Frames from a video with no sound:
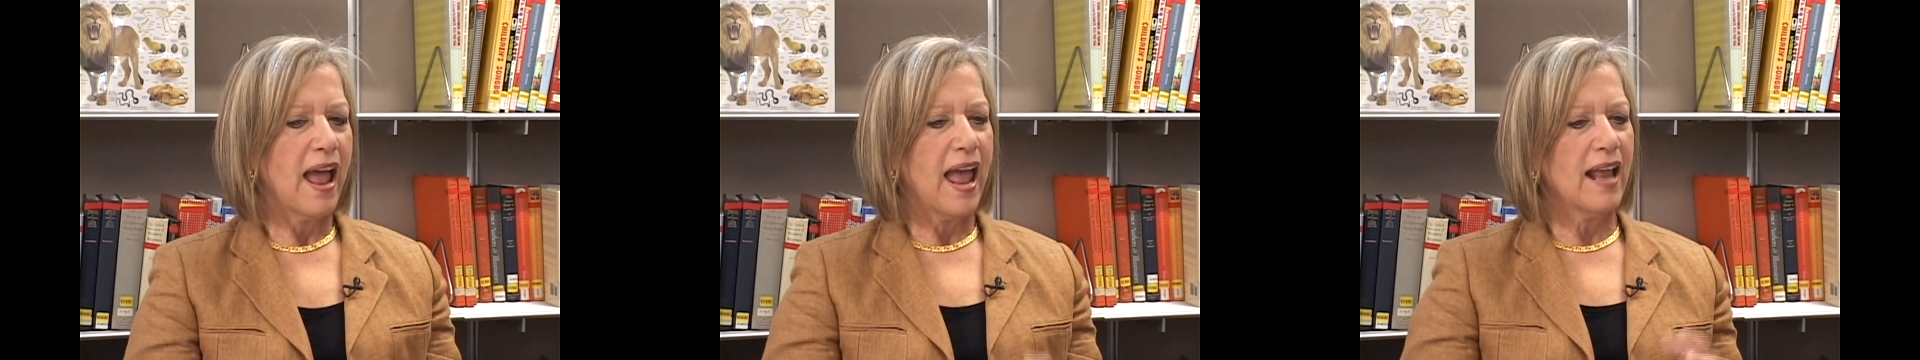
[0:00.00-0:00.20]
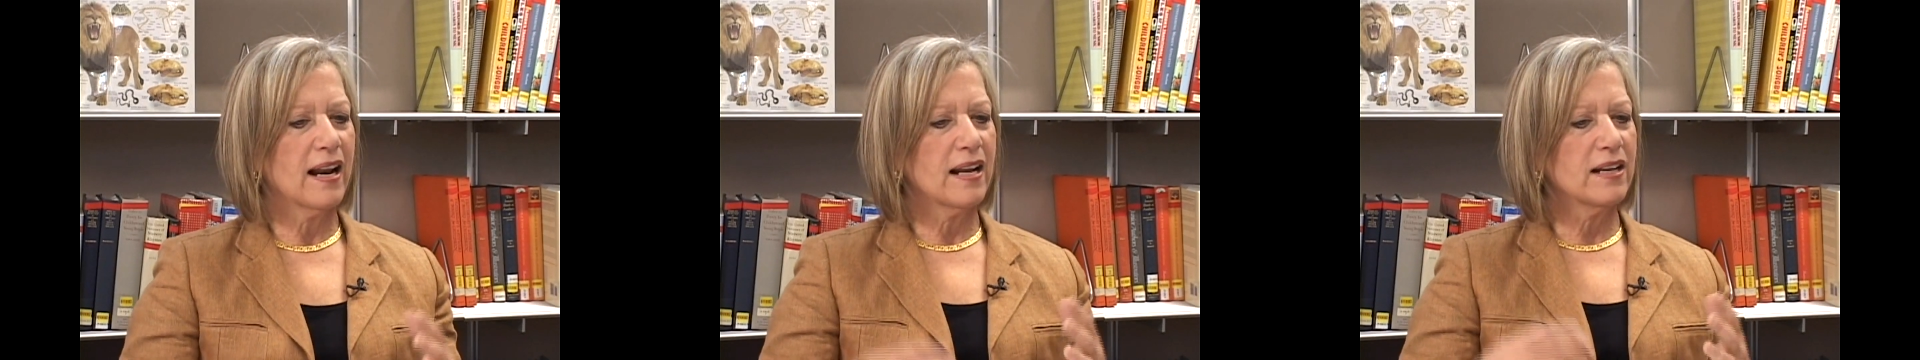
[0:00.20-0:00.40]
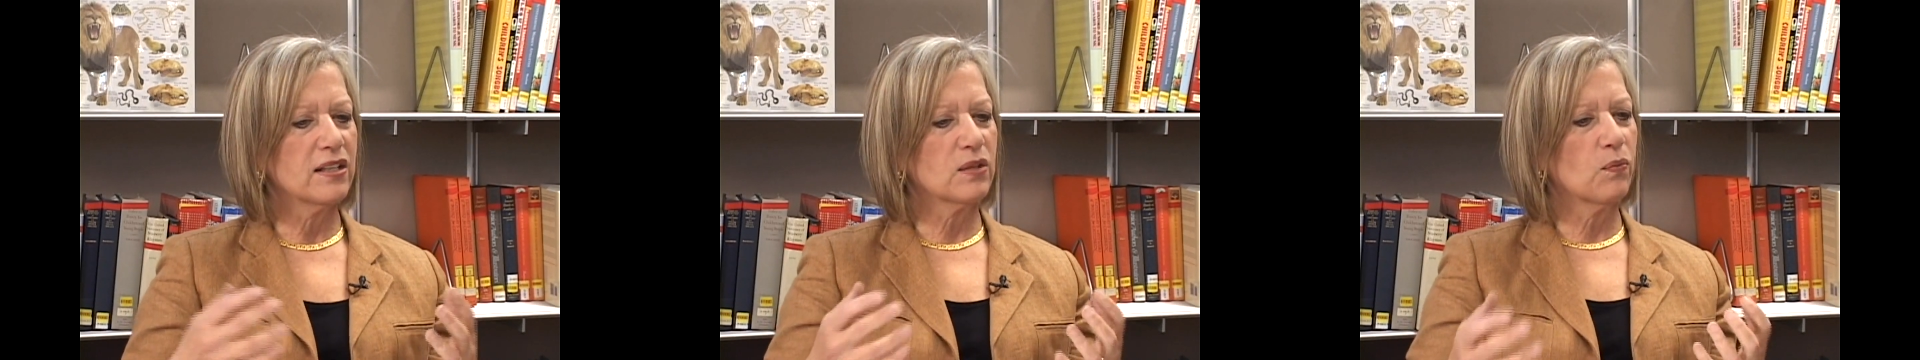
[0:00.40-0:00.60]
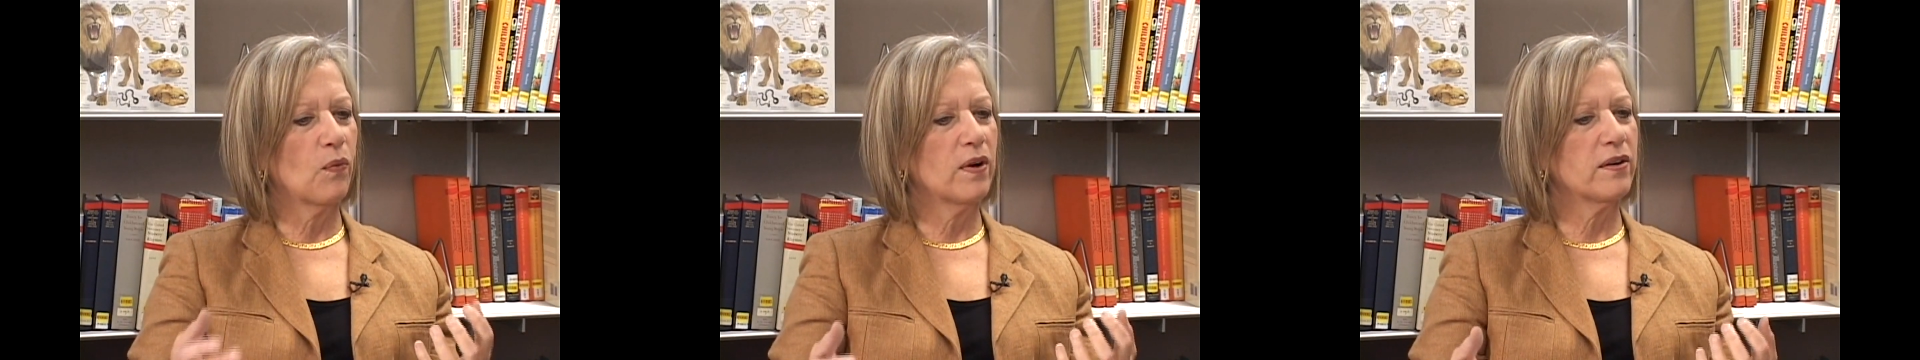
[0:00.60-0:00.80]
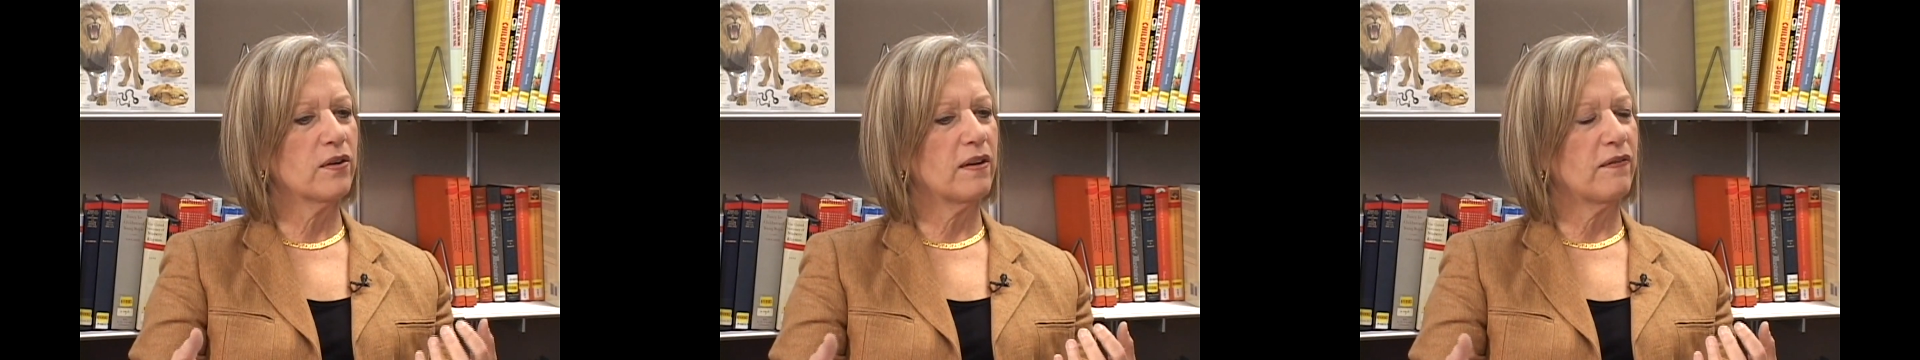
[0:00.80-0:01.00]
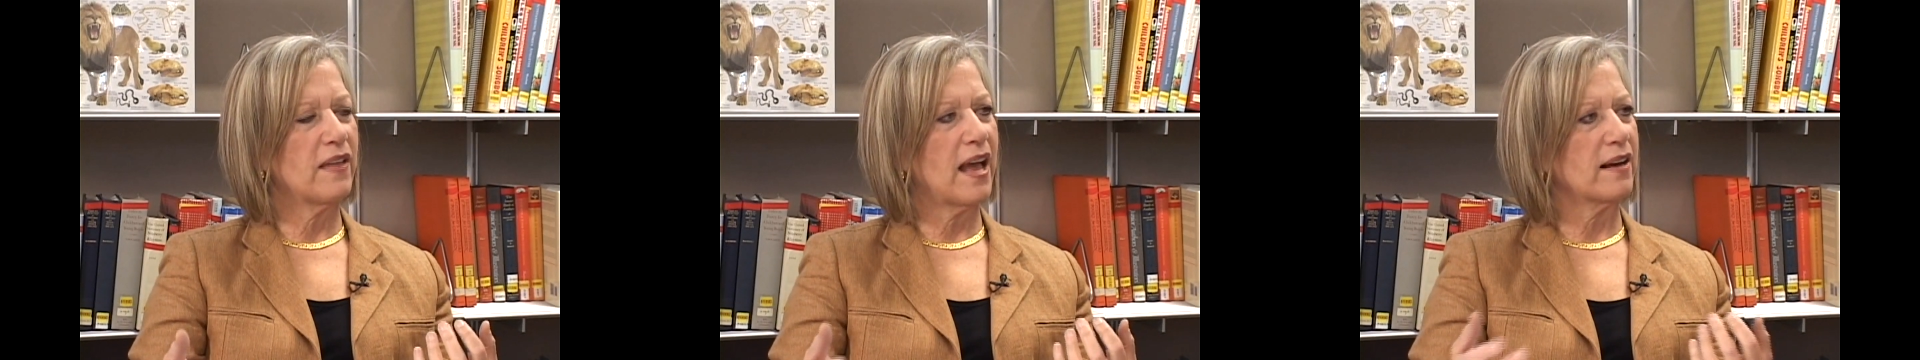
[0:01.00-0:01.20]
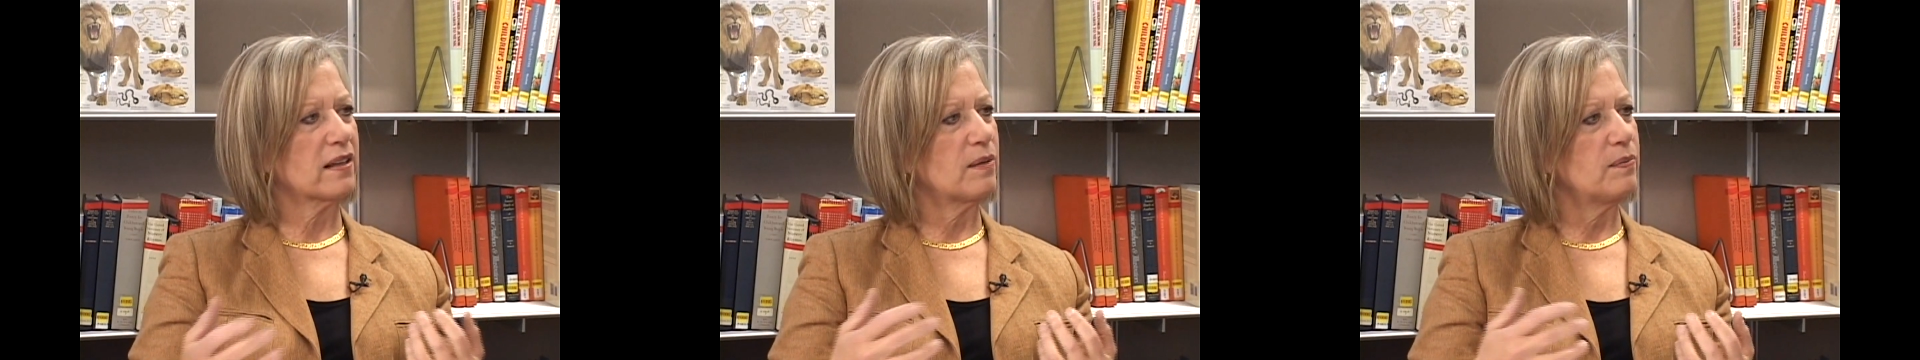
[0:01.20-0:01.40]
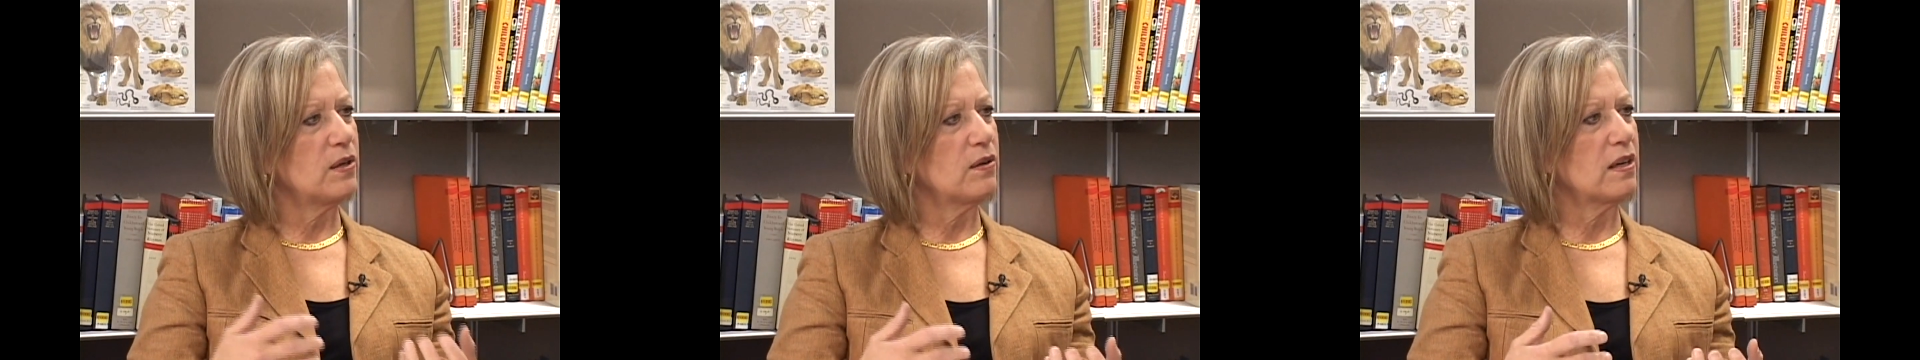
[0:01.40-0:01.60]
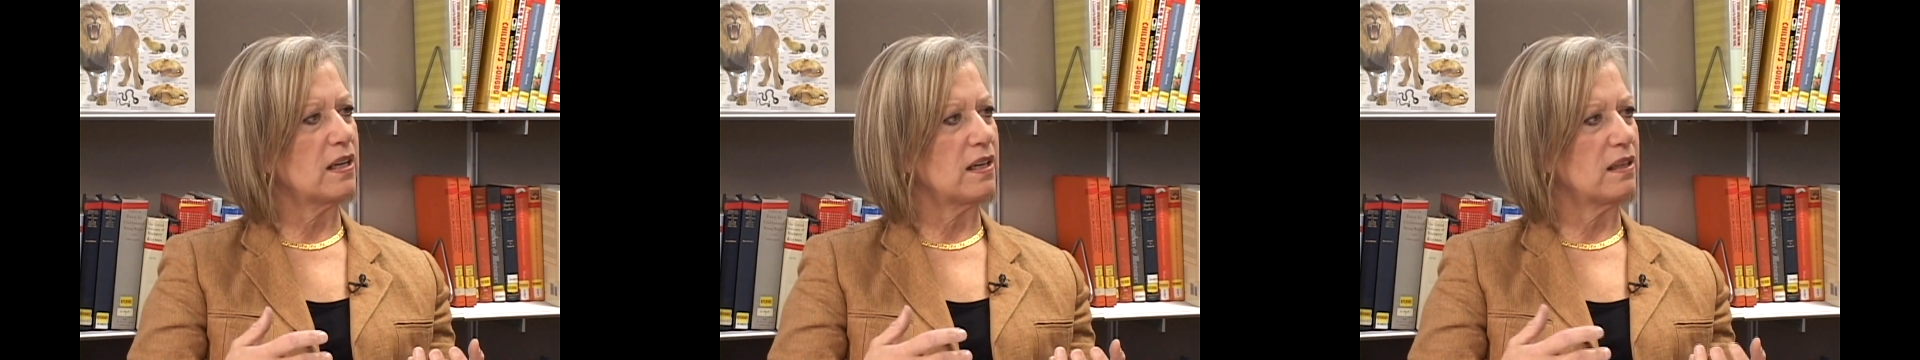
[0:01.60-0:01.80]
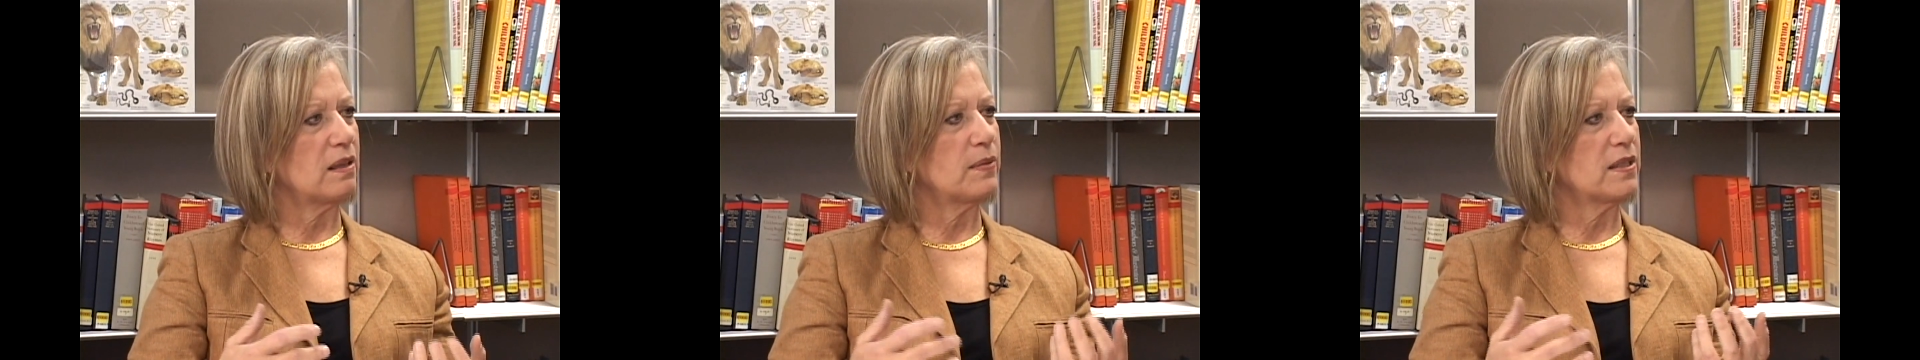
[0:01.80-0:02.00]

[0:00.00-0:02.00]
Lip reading: And I just wondered if that community and the